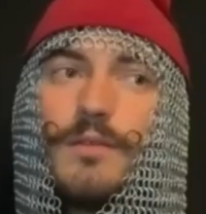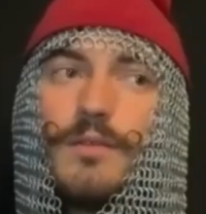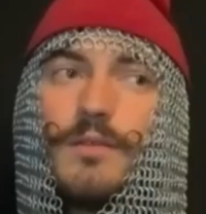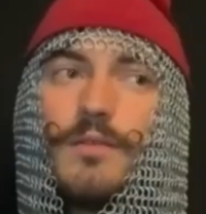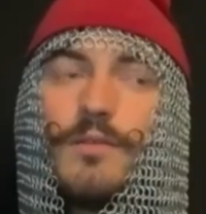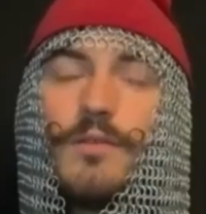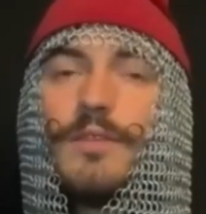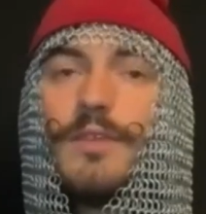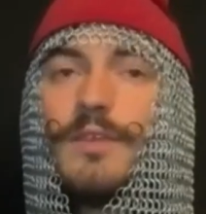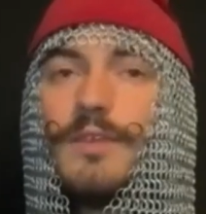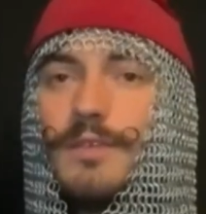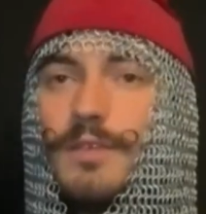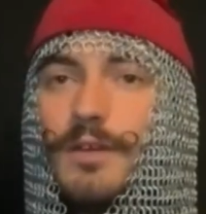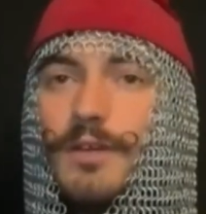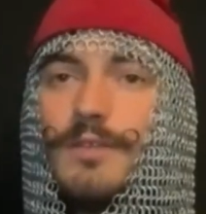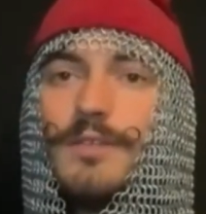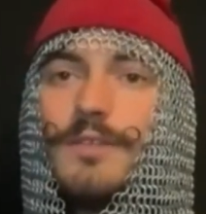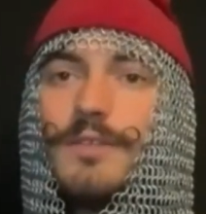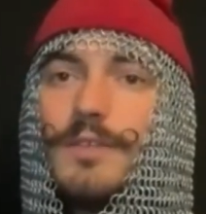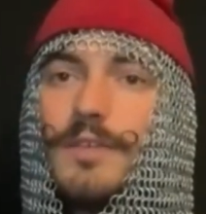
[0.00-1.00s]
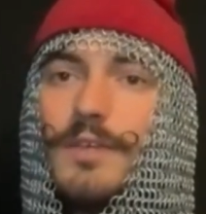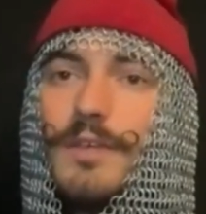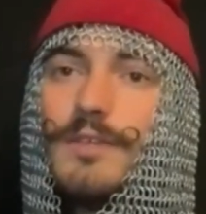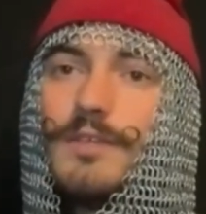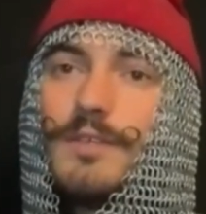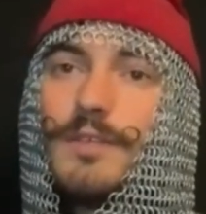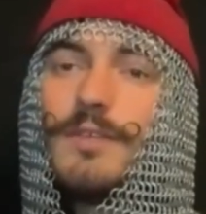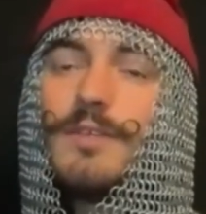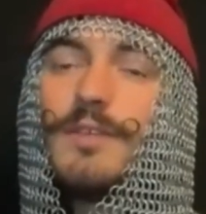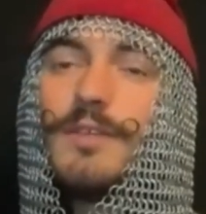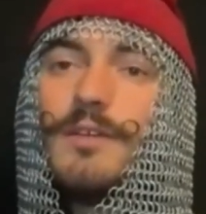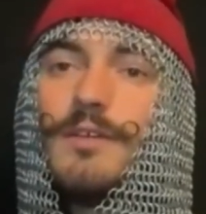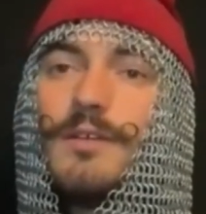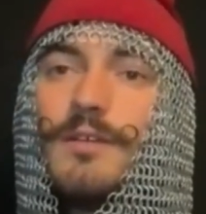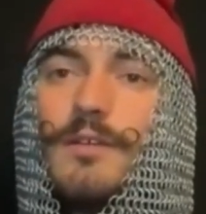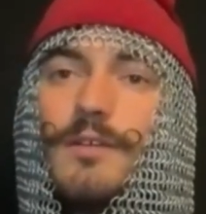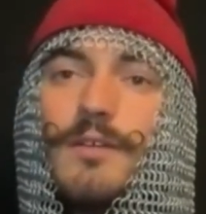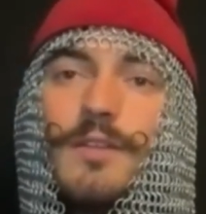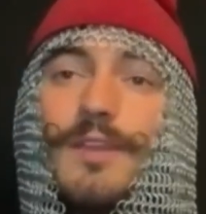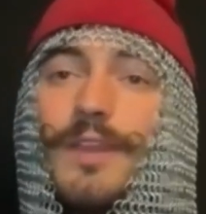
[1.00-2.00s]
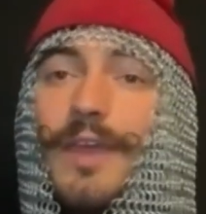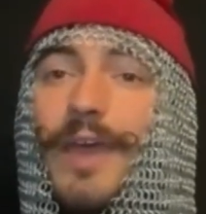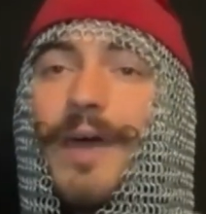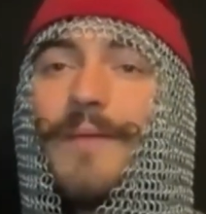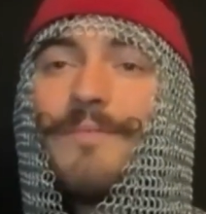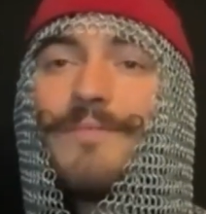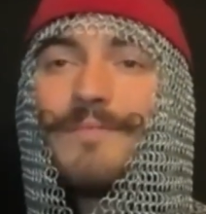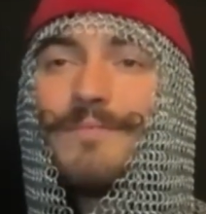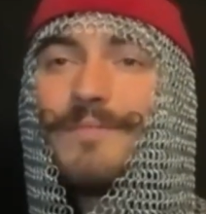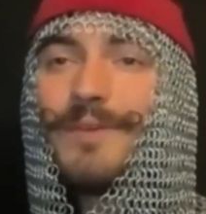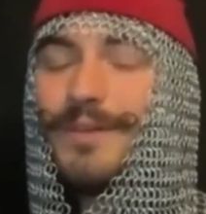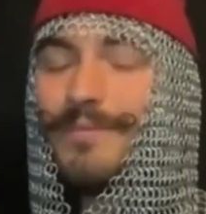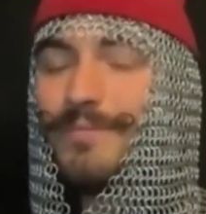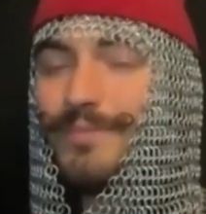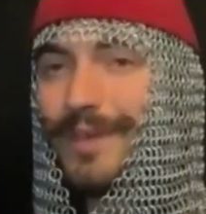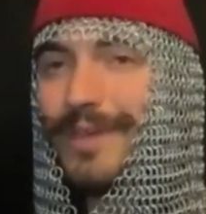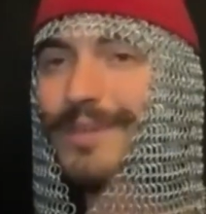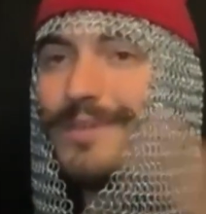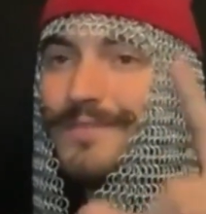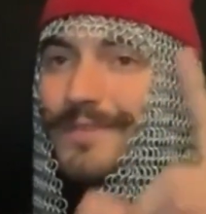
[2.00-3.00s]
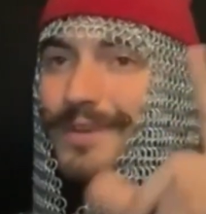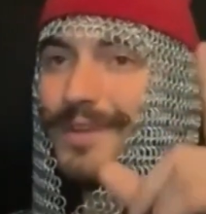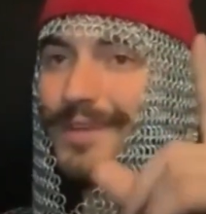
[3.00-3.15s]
Northeast Dungeon Siege this year. Didn't happen, but I'm planning for